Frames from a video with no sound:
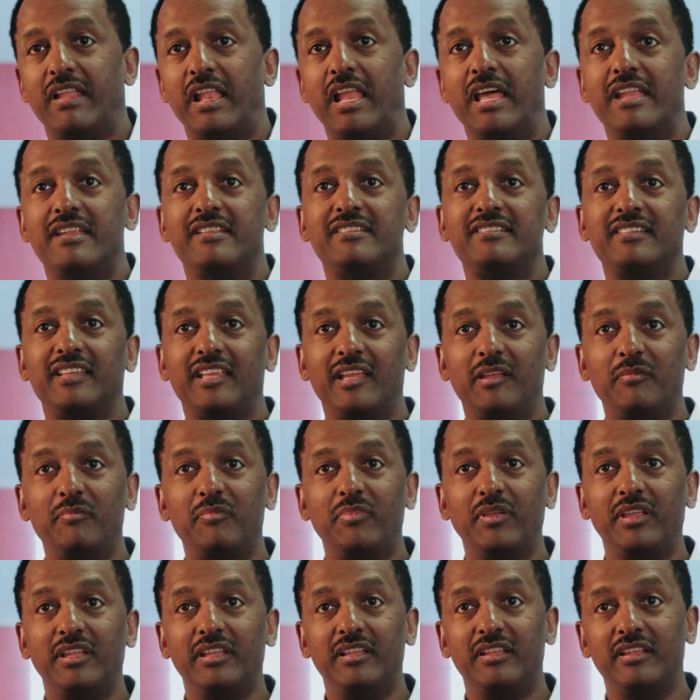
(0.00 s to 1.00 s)
the
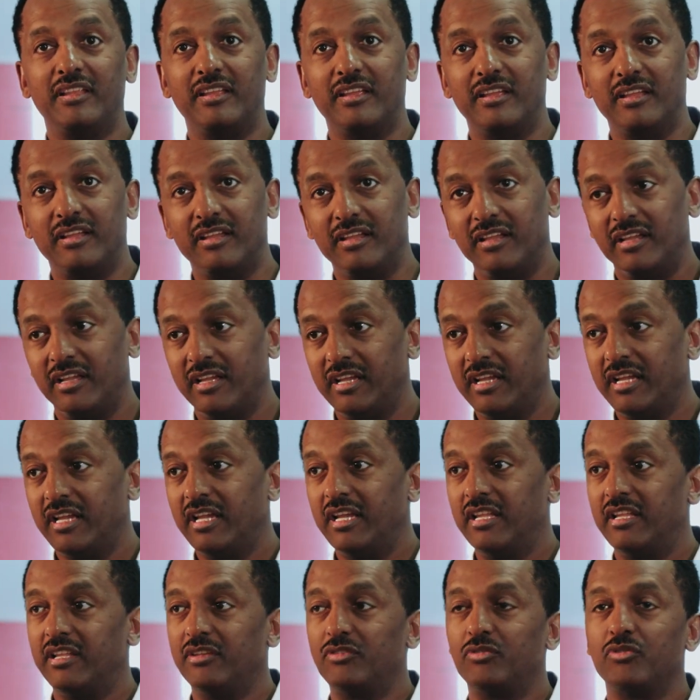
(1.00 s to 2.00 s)
landscape in
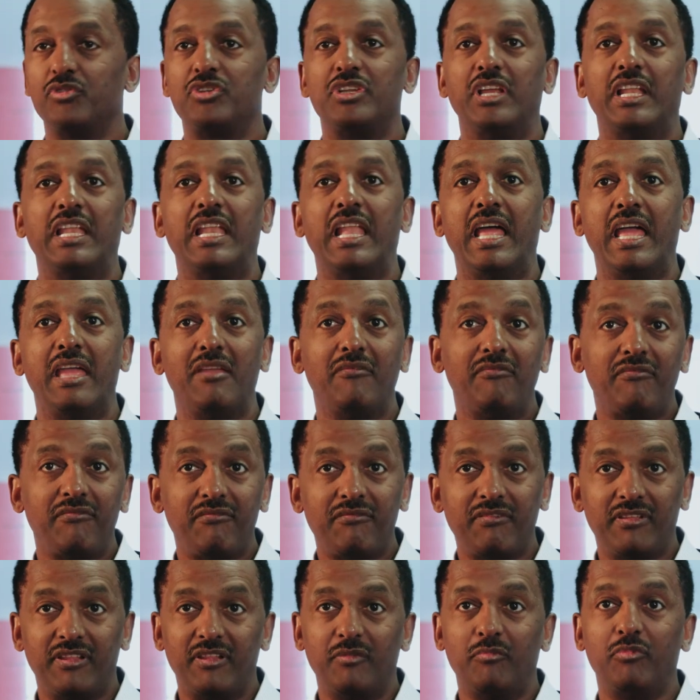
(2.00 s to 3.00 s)
the social
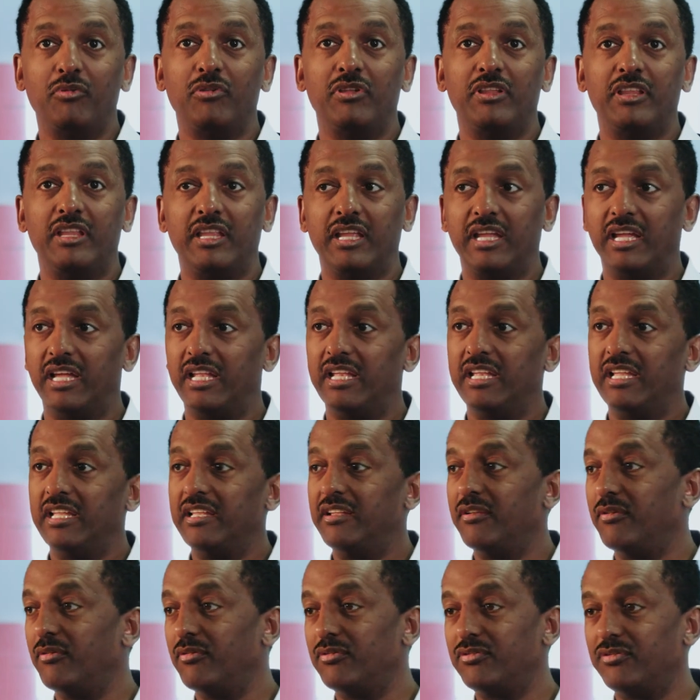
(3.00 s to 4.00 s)
life, in the political
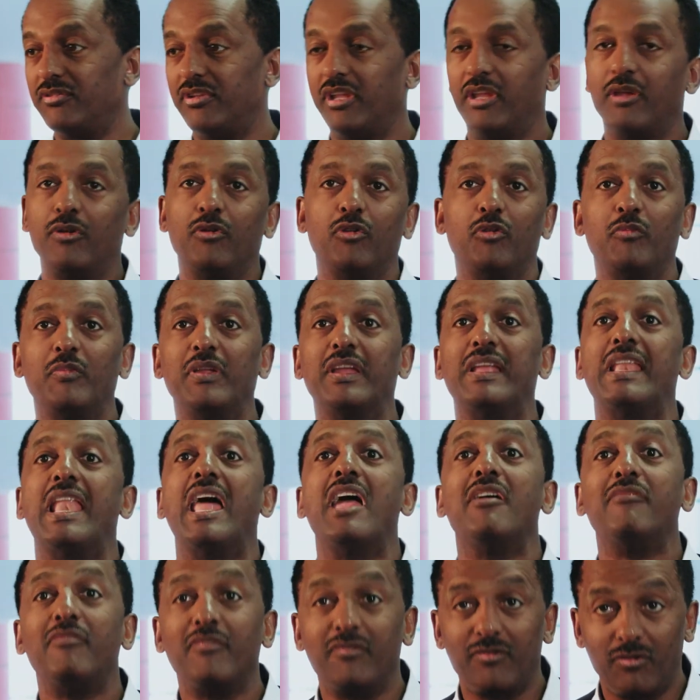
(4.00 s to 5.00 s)
and also the economic
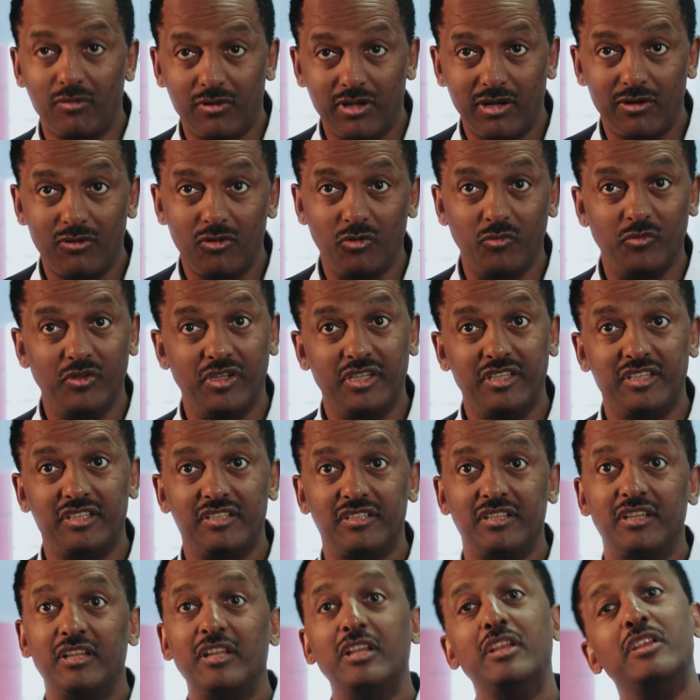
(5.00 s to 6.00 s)
life of local
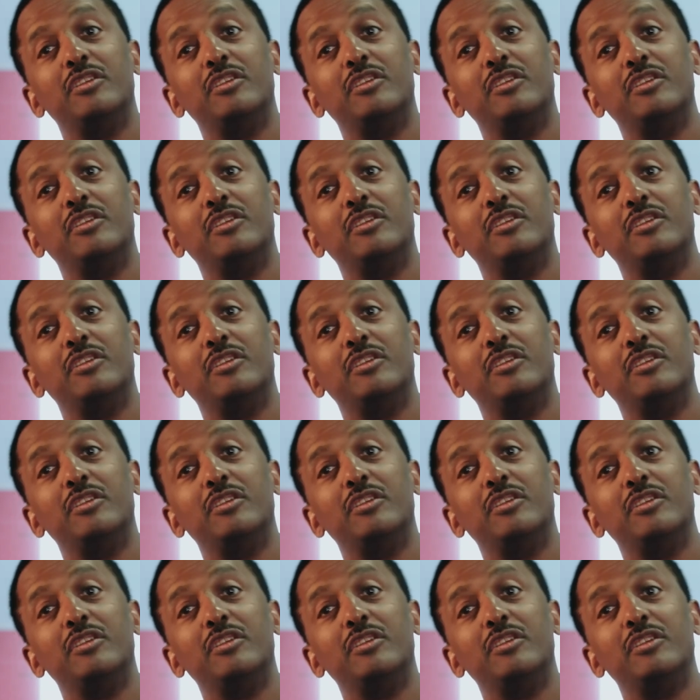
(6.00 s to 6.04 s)
communities.